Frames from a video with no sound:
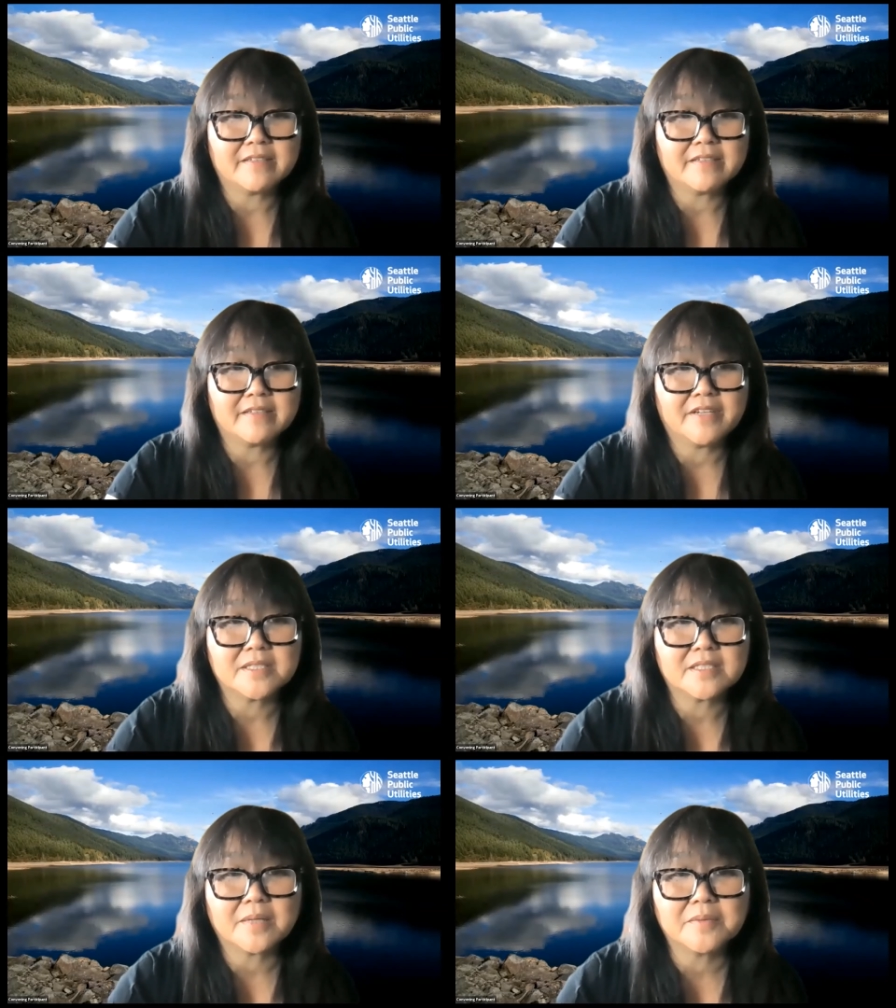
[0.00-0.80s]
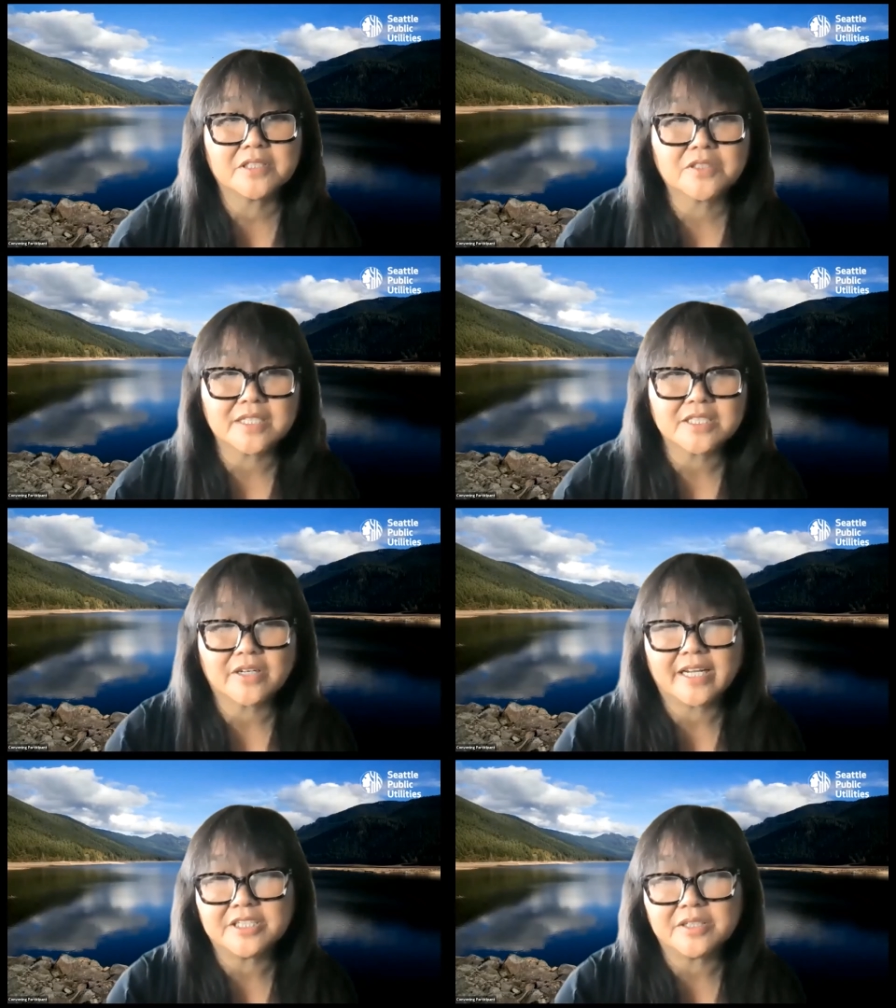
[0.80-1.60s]
investments that will address
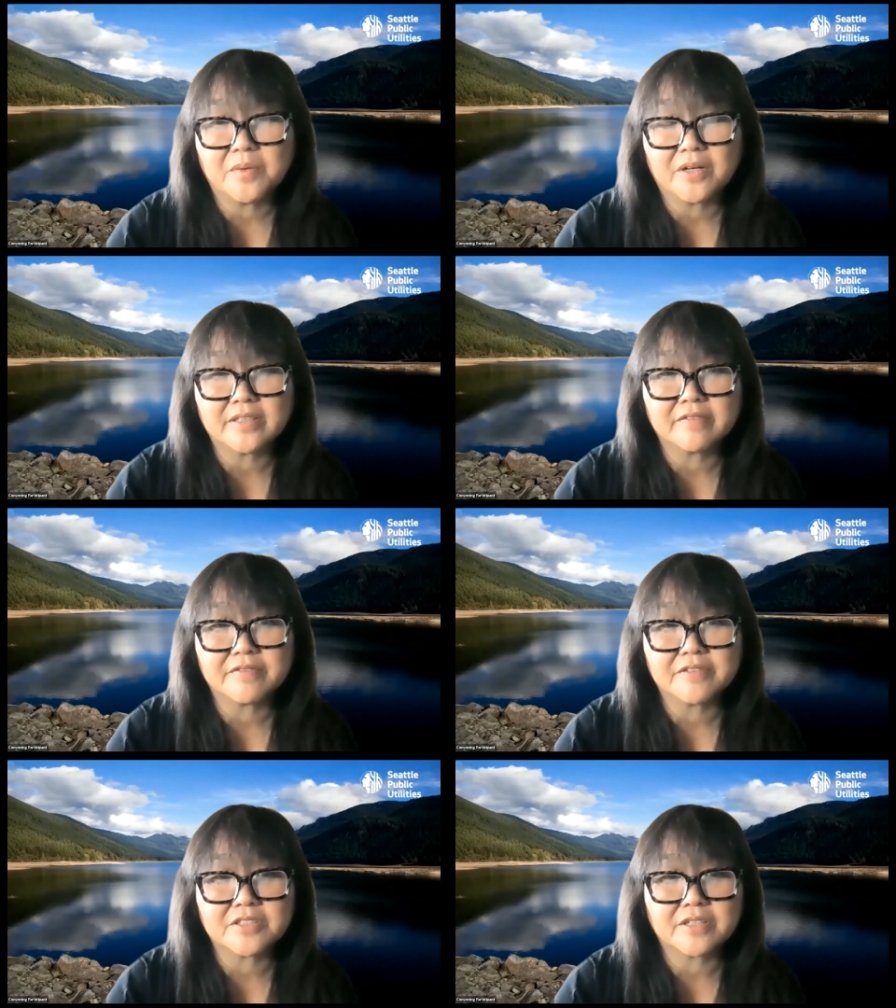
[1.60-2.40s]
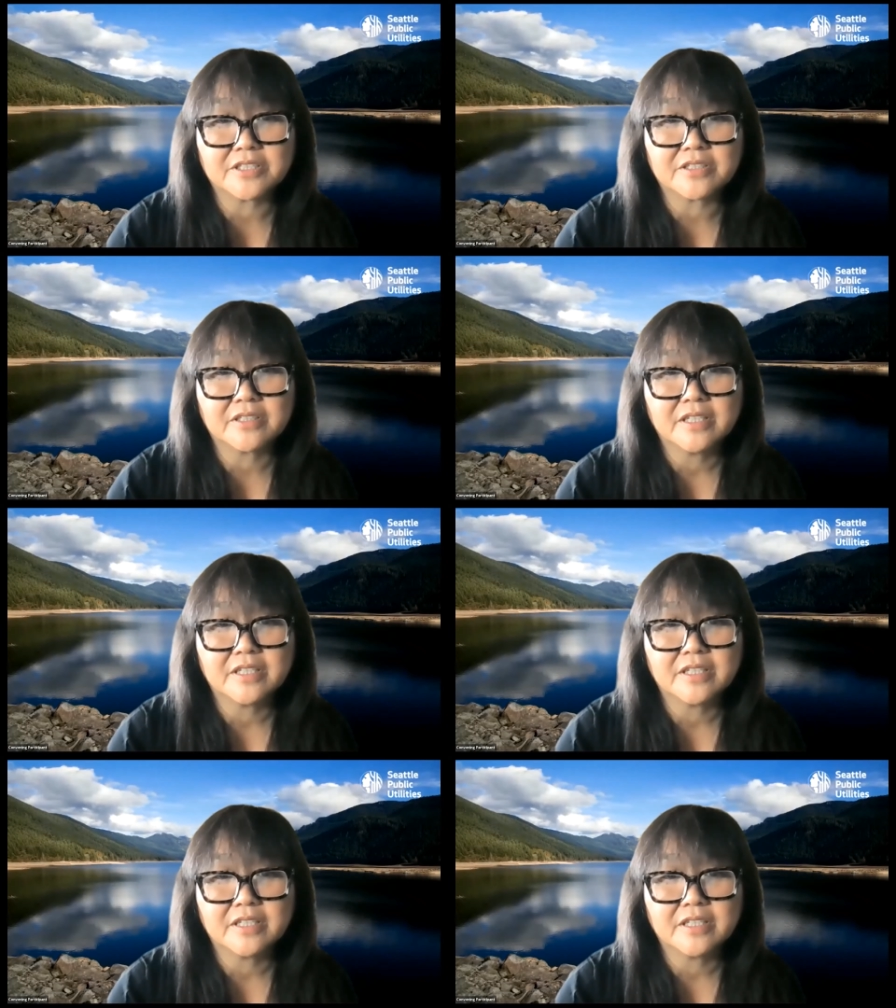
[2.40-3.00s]
our aging water infrastructure.